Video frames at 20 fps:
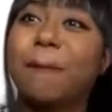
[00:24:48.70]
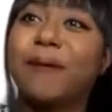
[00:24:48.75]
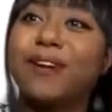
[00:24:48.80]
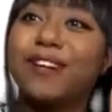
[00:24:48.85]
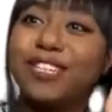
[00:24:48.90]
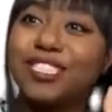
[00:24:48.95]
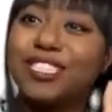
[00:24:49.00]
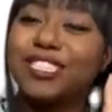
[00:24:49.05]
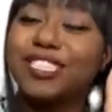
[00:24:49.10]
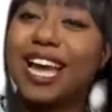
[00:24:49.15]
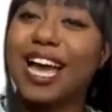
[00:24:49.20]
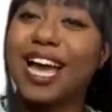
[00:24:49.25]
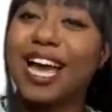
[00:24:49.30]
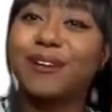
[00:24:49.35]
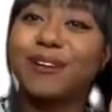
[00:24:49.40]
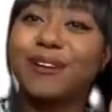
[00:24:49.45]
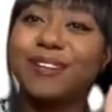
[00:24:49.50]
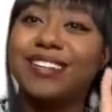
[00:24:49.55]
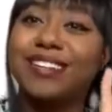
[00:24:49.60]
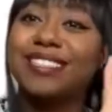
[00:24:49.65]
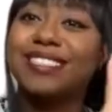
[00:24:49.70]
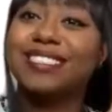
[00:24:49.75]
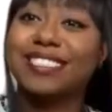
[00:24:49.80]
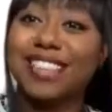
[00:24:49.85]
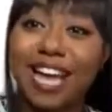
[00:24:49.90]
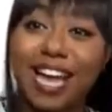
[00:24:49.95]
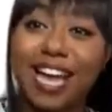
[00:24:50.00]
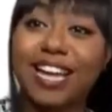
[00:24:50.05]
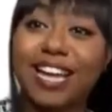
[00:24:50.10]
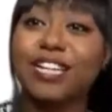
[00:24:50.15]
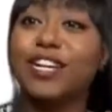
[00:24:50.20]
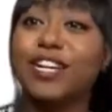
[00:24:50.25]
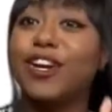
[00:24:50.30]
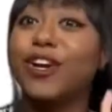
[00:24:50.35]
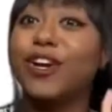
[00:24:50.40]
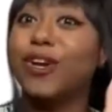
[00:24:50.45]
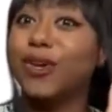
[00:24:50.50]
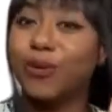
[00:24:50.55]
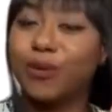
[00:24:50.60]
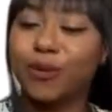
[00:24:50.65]
push outside
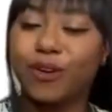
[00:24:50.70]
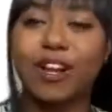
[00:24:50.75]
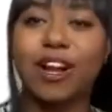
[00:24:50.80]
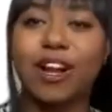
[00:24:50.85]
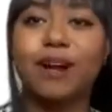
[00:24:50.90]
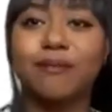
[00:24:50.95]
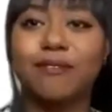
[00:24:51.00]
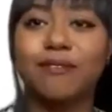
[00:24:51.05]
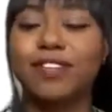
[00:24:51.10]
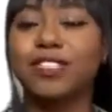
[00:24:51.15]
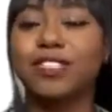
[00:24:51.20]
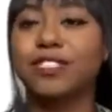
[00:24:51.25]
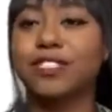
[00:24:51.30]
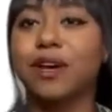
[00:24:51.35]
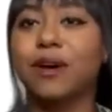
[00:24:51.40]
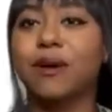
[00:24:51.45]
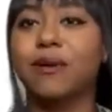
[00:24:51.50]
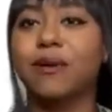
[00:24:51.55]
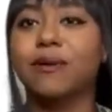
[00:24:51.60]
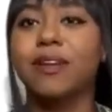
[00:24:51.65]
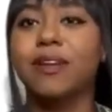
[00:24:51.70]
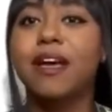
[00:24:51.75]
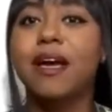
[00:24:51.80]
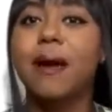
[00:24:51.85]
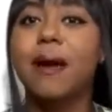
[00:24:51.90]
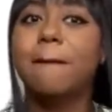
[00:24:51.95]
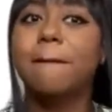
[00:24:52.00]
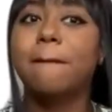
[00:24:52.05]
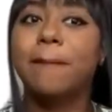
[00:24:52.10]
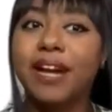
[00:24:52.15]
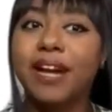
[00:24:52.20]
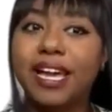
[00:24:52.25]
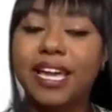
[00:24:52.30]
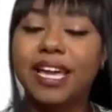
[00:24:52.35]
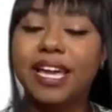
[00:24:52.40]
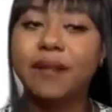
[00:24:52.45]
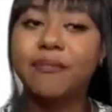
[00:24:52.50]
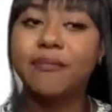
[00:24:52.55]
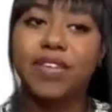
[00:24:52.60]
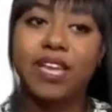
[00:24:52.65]
your comfort zone.
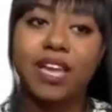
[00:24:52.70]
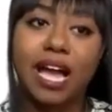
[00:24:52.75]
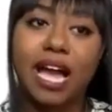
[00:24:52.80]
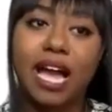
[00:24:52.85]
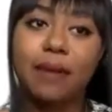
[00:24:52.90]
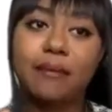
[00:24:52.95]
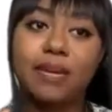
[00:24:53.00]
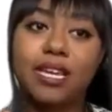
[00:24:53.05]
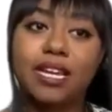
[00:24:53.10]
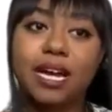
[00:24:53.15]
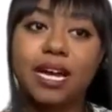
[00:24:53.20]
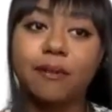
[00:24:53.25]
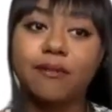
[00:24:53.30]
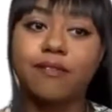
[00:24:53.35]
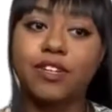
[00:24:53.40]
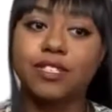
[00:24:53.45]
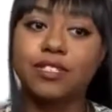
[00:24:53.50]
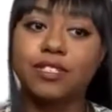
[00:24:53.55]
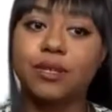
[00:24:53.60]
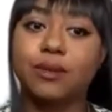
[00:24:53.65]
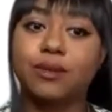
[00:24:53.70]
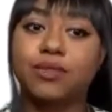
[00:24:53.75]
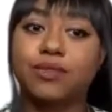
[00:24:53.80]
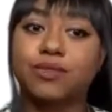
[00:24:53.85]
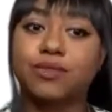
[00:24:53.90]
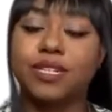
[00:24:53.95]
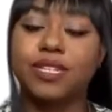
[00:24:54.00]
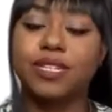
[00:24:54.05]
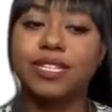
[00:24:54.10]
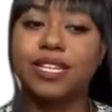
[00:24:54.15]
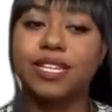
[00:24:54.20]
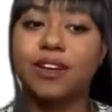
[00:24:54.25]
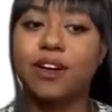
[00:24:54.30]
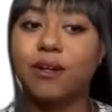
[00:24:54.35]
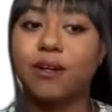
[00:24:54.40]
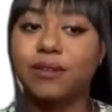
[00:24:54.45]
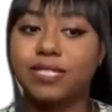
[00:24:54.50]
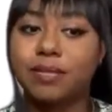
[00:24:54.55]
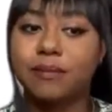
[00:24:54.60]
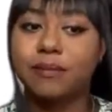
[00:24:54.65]
But I mean, comfort zones really
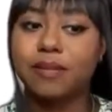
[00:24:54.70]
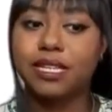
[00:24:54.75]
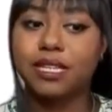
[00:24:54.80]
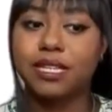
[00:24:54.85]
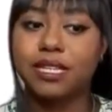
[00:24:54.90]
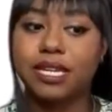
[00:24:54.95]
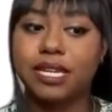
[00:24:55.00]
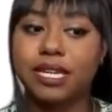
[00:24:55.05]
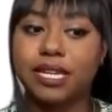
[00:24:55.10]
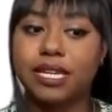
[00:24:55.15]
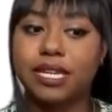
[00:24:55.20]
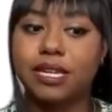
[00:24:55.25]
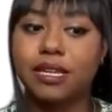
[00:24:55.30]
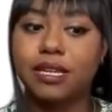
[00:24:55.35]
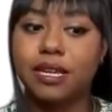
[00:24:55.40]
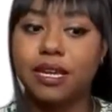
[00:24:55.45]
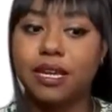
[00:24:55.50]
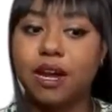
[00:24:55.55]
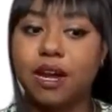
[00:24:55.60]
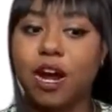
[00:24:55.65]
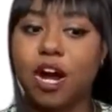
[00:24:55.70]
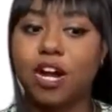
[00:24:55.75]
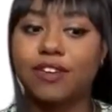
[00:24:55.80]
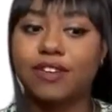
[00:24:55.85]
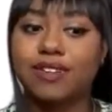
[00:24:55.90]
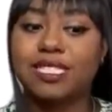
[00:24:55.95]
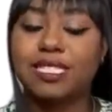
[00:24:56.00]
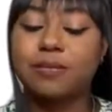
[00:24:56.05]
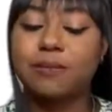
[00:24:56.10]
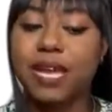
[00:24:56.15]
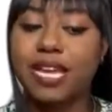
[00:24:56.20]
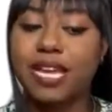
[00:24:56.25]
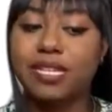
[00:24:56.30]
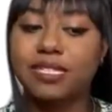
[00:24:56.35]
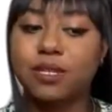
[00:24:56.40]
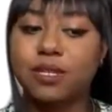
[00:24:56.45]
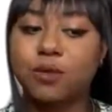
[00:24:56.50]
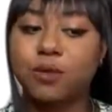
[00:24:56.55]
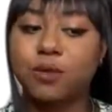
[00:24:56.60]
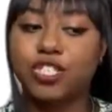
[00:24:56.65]
ultimately are a
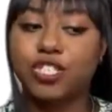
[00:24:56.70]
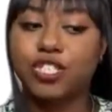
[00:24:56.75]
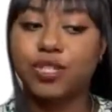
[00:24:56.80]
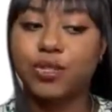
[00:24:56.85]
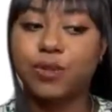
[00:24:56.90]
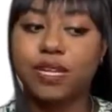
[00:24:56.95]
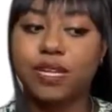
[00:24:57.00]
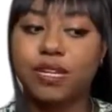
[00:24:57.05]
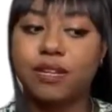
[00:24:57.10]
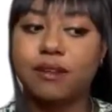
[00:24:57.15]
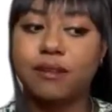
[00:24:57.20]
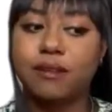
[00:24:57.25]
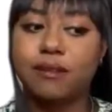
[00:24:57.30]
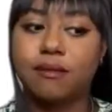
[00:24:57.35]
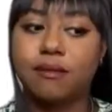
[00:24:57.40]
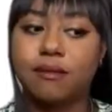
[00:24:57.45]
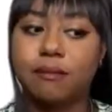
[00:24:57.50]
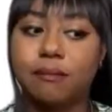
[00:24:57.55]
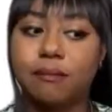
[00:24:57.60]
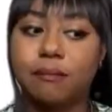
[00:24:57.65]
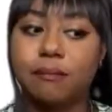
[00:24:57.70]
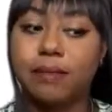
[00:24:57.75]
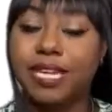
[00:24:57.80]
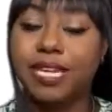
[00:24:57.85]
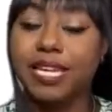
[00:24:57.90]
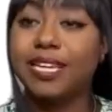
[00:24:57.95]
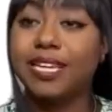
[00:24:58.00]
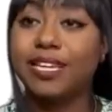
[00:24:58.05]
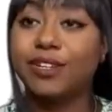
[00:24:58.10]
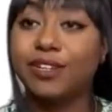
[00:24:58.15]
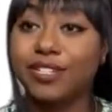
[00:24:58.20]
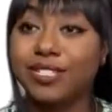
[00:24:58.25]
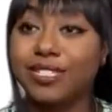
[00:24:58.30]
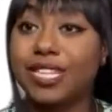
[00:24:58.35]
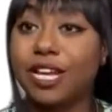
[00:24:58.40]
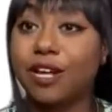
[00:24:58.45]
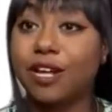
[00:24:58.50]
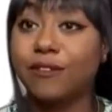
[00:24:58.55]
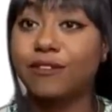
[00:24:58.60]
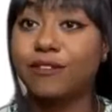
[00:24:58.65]
space in which you can be
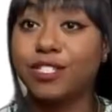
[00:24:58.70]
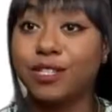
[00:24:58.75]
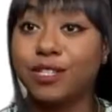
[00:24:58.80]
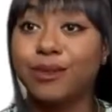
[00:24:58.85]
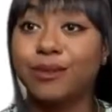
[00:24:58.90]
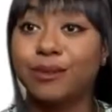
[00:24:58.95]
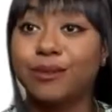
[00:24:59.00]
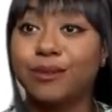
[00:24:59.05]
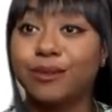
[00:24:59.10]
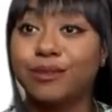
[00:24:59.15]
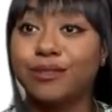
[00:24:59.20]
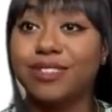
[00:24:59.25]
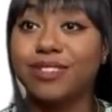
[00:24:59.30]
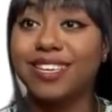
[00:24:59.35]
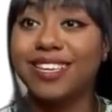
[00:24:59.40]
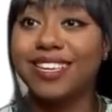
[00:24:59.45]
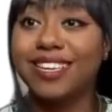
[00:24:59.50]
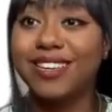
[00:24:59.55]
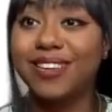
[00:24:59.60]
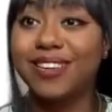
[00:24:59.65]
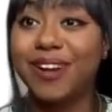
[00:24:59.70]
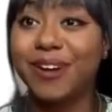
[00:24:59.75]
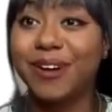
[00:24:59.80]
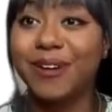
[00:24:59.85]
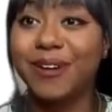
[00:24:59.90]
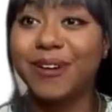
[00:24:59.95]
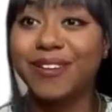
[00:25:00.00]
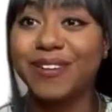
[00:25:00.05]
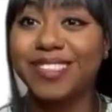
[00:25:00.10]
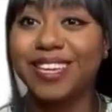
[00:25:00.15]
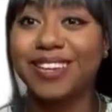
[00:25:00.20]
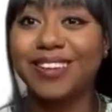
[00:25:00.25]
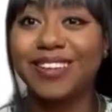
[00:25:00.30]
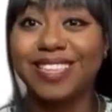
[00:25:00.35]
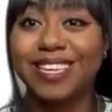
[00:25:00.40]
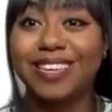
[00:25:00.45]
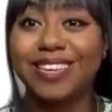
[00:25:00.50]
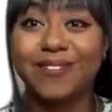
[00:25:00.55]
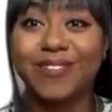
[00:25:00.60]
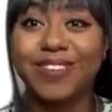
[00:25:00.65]
yourself too. You know,
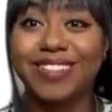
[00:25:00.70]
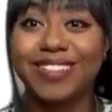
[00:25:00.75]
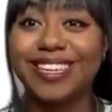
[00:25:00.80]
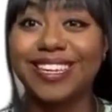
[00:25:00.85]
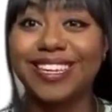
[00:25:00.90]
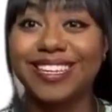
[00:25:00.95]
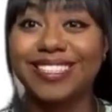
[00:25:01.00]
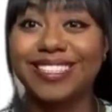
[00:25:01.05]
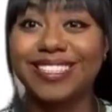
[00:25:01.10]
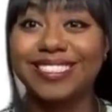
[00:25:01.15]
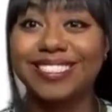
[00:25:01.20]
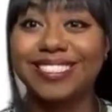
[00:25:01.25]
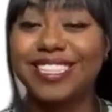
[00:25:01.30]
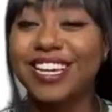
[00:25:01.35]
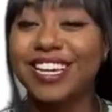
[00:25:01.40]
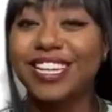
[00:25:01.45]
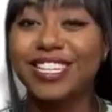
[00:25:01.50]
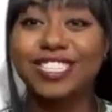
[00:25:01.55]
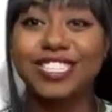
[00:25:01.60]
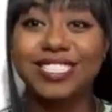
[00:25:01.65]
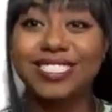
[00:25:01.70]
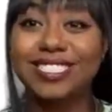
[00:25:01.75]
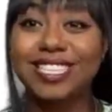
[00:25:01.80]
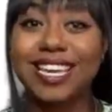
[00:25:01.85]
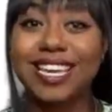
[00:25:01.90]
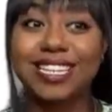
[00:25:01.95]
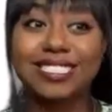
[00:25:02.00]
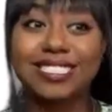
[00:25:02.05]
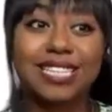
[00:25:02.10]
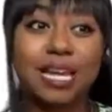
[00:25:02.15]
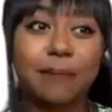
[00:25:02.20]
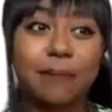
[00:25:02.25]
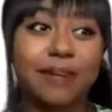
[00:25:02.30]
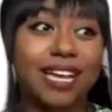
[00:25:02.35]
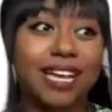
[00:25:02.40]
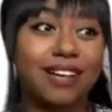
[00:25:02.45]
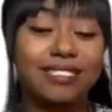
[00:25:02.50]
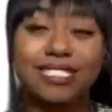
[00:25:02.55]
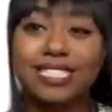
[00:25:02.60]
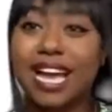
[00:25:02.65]
they really is. just like
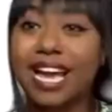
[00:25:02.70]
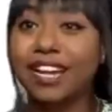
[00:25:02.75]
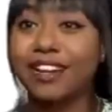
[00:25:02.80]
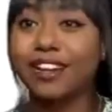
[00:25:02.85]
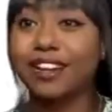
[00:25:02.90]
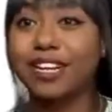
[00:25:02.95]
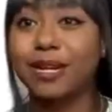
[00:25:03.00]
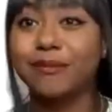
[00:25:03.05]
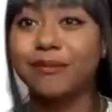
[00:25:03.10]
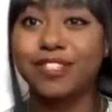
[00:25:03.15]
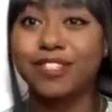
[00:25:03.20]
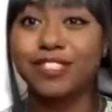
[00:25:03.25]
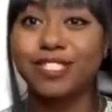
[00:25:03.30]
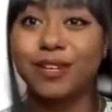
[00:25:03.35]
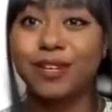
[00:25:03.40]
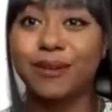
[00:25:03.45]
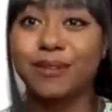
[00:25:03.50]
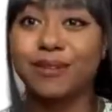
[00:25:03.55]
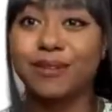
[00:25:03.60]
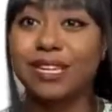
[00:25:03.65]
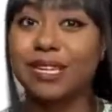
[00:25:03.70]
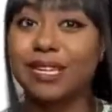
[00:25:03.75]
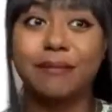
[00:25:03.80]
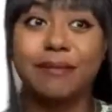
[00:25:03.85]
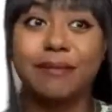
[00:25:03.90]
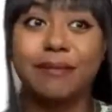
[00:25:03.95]
stepping outside your comfort zone can